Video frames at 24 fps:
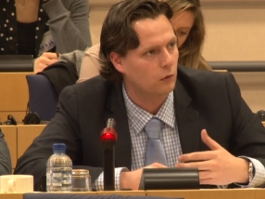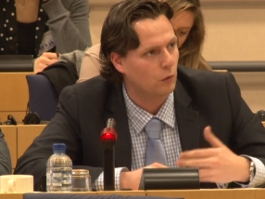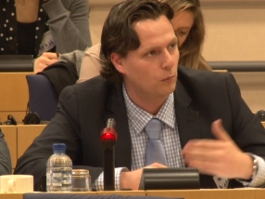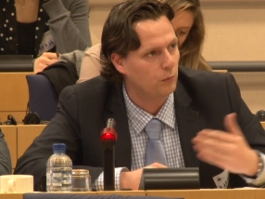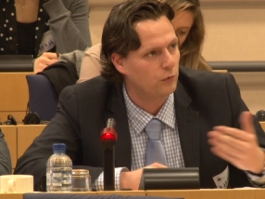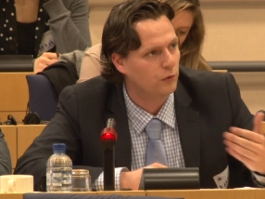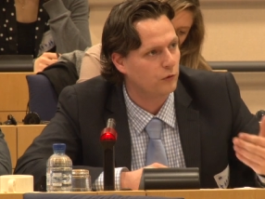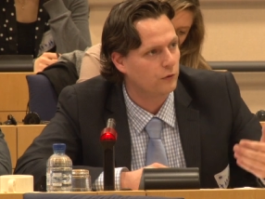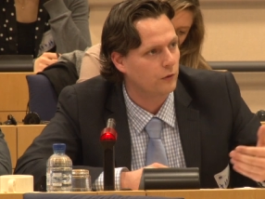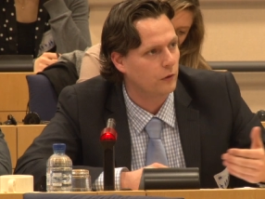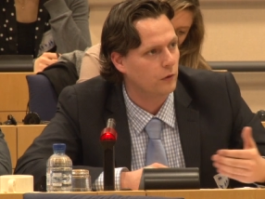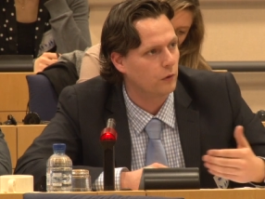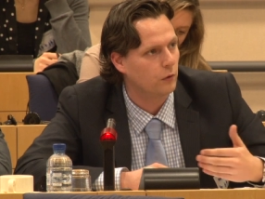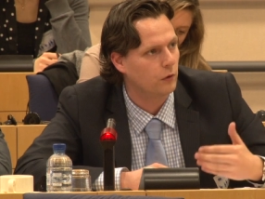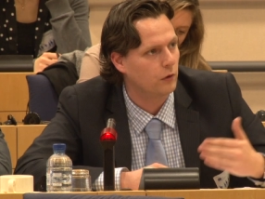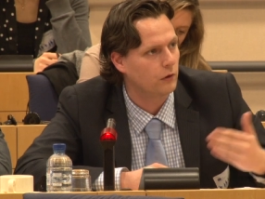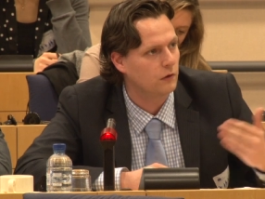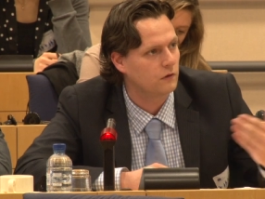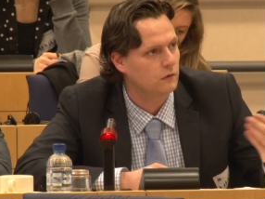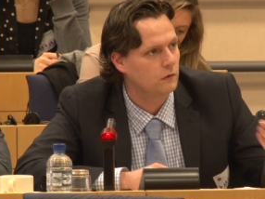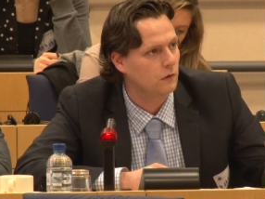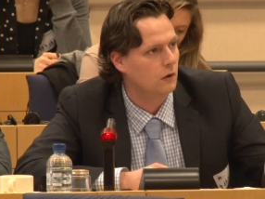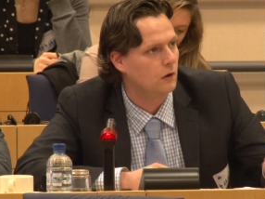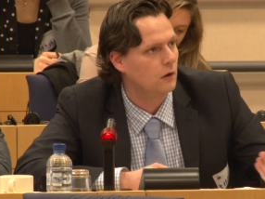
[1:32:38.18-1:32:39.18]
computer or
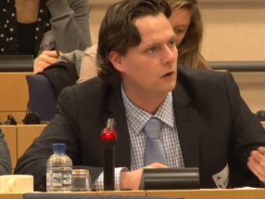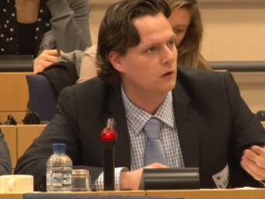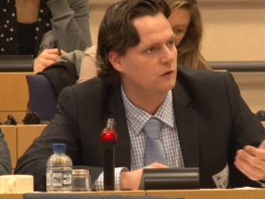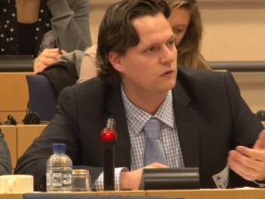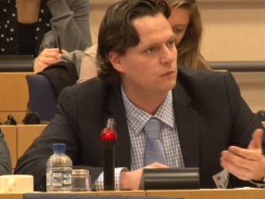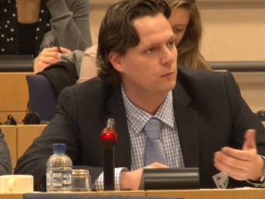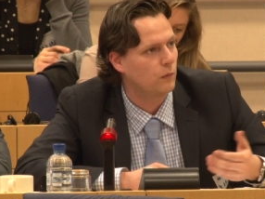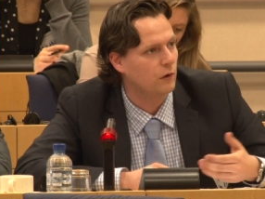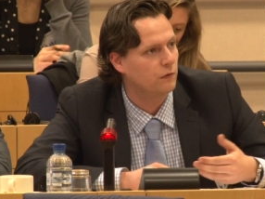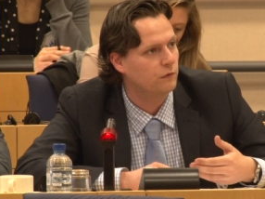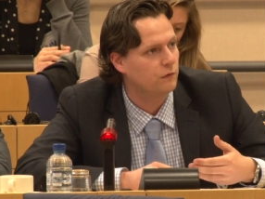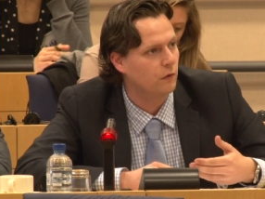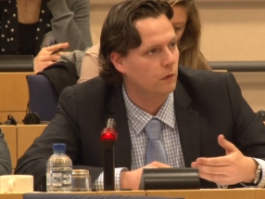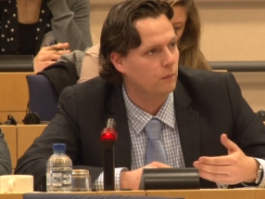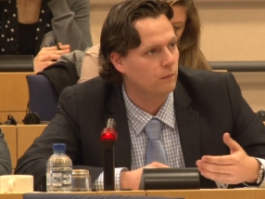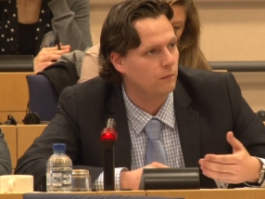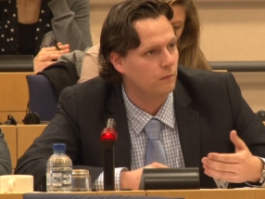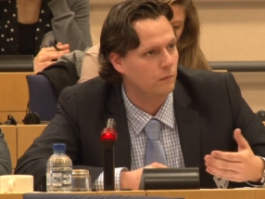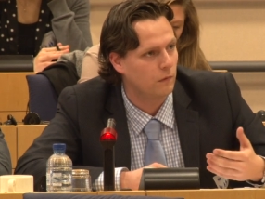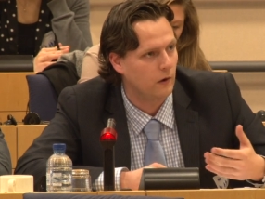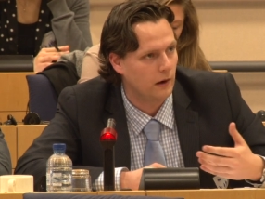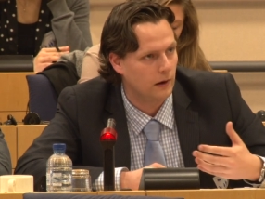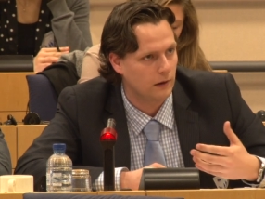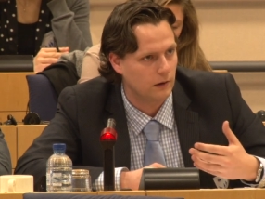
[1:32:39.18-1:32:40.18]
the
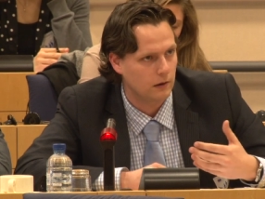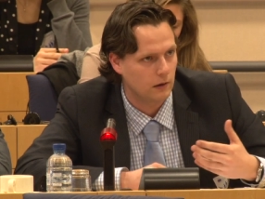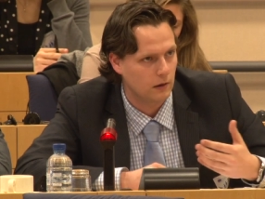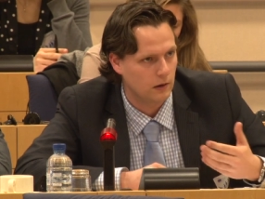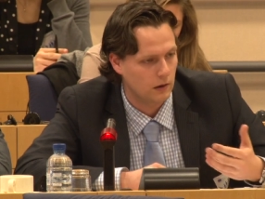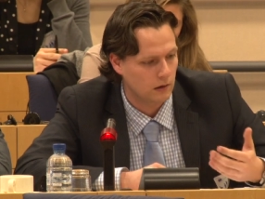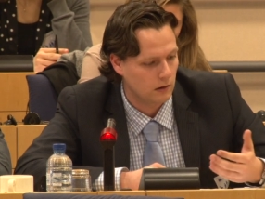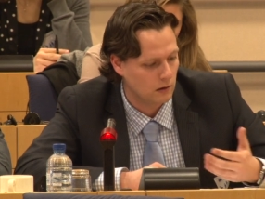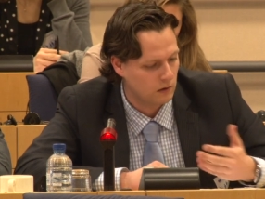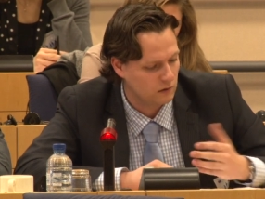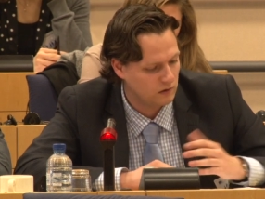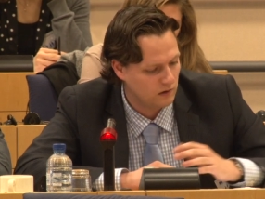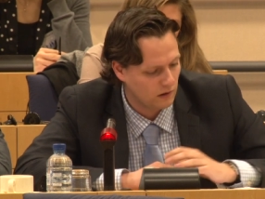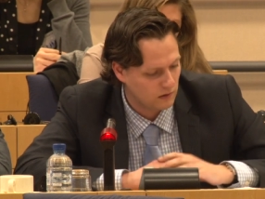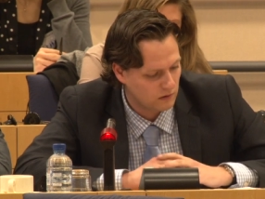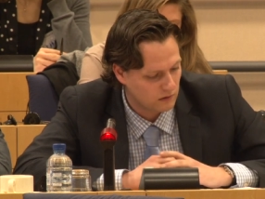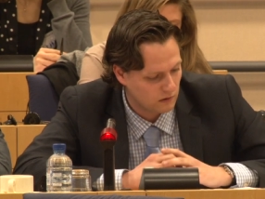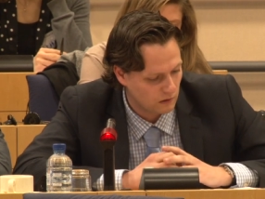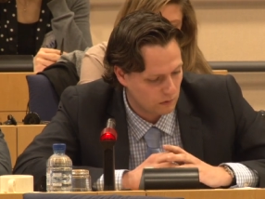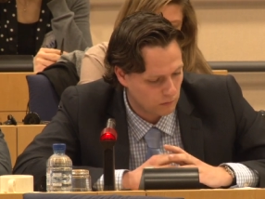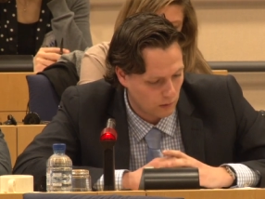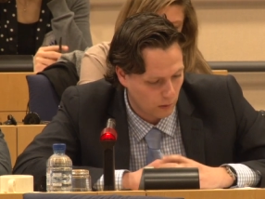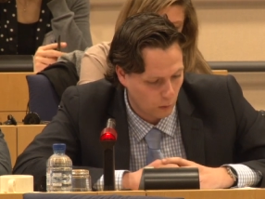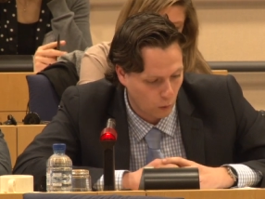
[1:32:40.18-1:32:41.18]
smartphone where the
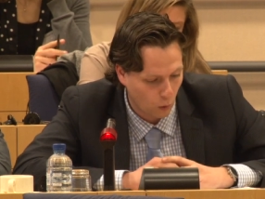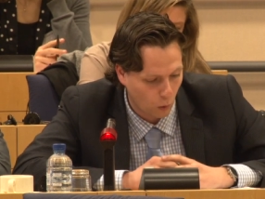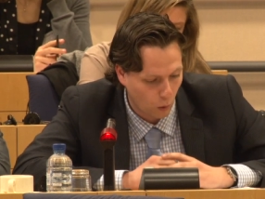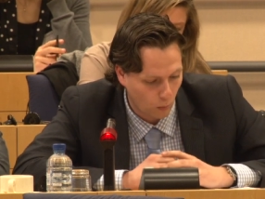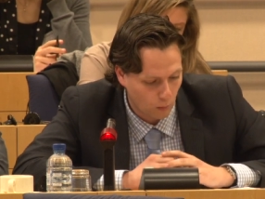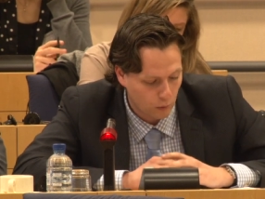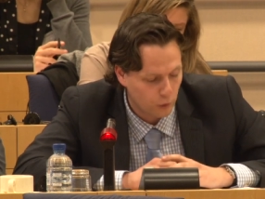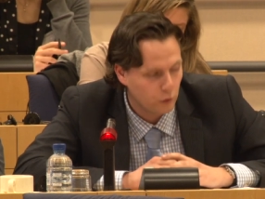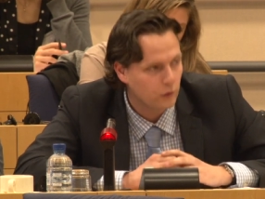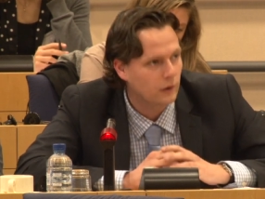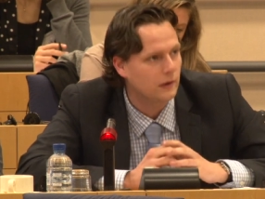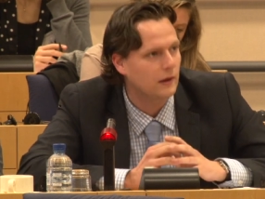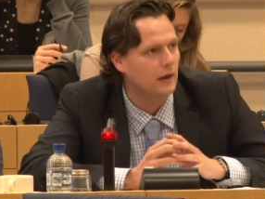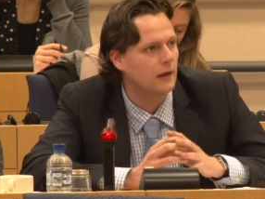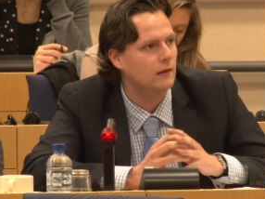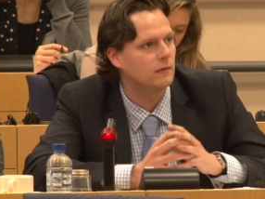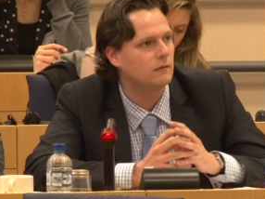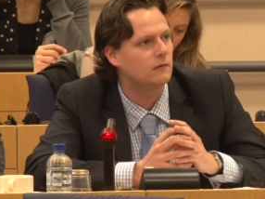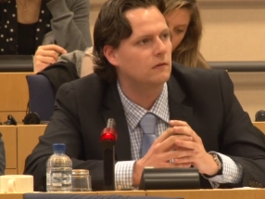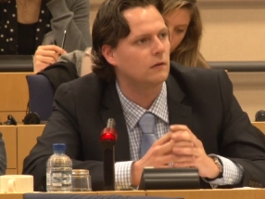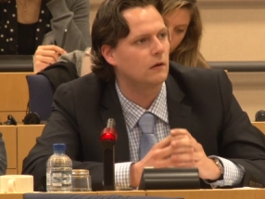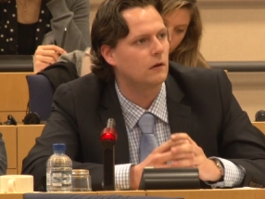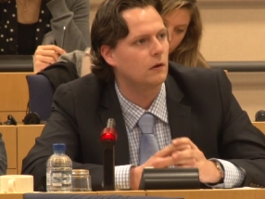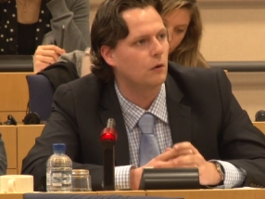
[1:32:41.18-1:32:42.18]
citizens will
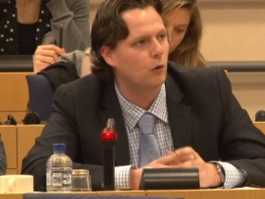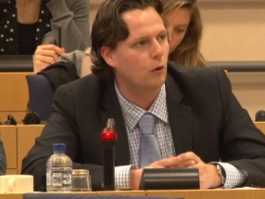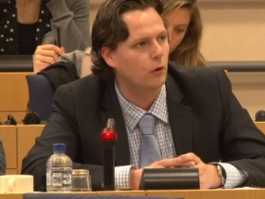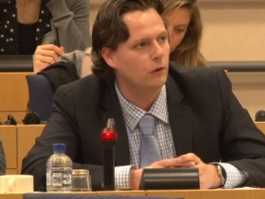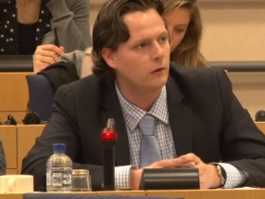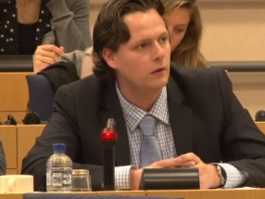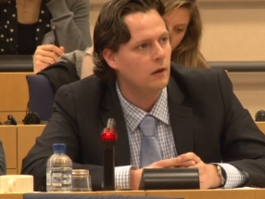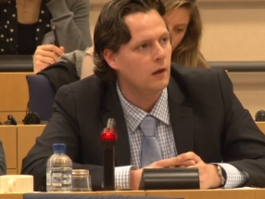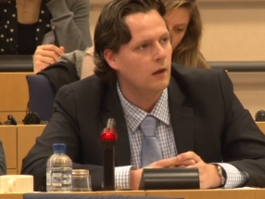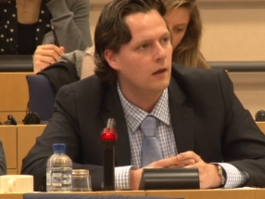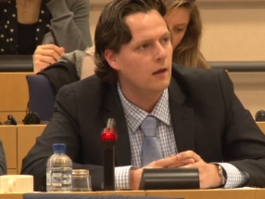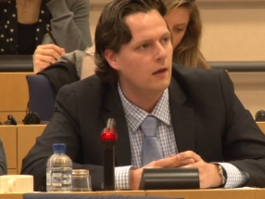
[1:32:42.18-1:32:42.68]
communicate on.